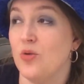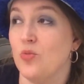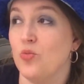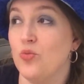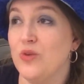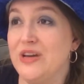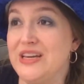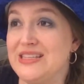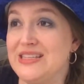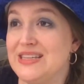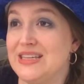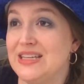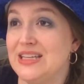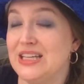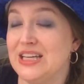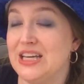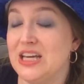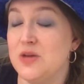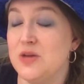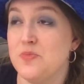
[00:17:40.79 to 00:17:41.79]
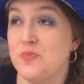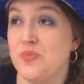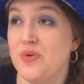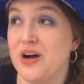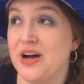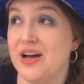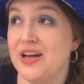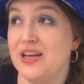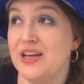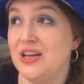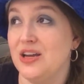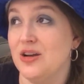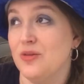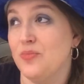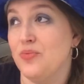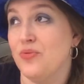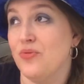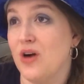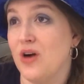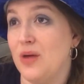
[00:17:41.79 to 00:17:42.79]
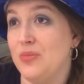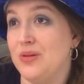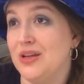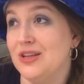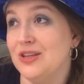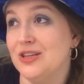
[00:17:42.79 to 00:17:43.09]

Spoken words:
recently, but you're probably